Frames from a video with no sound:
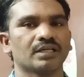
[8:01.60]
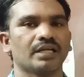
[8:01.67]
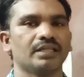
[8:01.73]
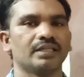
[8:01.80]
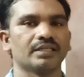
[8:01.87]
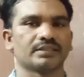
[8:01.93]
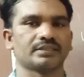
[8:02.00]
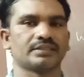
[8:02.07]
In
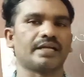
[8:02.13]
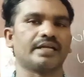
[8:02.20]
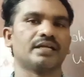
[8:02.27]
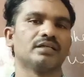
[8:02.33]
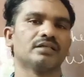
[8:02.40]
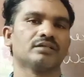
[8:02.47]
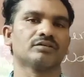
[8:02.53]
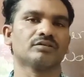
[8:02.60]
the
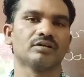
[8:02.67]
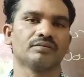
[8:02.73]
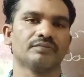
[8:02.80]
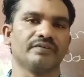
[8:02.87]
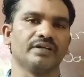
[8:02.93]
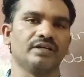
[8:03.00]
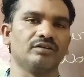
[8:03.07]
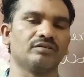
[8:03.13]
second rule,
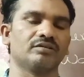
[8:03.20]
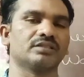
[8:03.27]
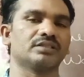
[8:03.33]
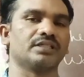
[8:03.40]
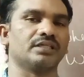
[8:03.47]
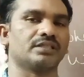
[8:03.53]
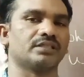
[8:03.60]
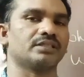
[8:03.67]
we looked
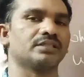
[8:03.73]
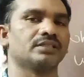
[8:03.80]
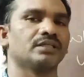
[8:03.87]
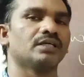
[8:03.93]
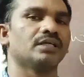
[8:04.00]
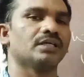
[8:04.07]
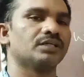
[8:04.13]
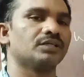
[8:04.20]
at
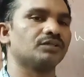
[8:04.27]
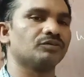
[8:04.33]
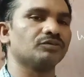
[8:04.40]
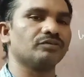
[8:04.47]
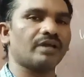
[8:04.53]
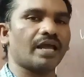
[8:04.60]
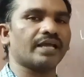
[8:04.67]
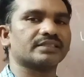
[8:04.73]

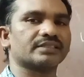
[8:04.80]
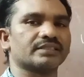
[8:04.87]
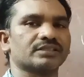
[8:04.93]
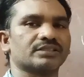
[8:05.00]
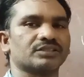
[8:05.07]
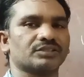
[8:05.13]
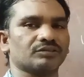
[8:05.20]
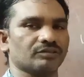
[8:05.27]
two
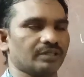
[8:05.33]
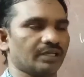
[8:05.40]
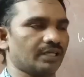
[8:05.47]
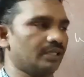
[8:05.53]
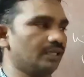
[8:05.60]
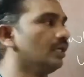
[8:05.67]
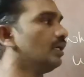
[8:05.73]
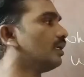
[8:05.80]
actions
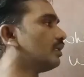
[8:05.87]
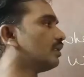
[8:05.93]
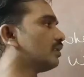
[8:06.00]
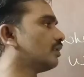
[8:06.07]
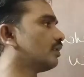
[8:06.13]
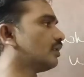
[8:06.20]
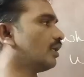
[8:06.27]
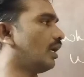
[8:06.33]
together
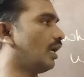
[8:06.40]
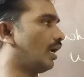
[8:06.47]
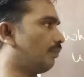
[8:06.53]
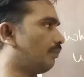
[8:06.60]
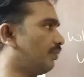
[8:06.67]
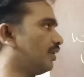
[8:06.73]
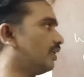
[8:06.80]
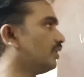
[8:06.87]

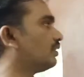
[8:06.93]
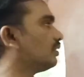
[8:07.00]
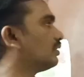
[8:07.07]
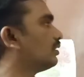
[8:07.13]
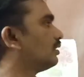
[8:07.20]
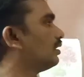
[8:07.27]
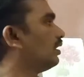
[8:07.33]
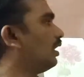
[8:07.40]
happening,
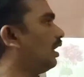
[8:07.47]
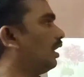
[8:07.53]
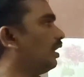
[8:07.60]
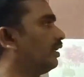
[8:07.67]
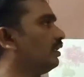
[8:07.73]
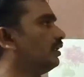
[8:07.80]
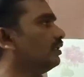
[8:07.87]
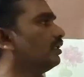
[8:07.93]
and
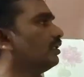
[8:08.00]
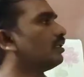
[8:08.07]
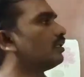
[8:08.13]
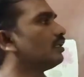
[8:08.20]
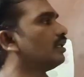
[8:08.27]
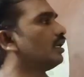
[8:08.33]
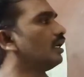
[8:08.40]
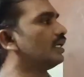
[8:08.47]
here
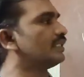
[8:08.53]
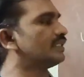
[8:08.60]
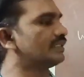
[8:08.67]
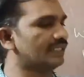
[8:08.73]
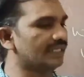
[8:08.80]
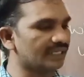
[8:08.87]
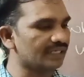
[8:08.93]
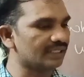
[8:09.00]
a
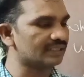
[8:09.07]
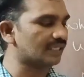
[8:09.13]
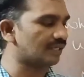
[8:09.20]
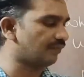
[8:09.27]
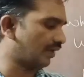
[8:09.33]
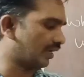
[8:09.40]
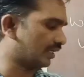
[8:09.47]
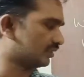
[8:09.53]
series
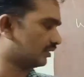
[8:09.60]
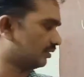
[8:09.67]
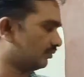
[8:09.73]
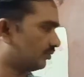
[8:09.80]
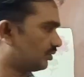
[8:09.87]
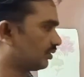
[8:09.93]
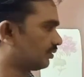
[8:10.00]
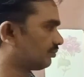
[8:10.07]
of
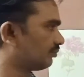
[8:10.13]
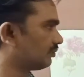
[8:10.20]
actions.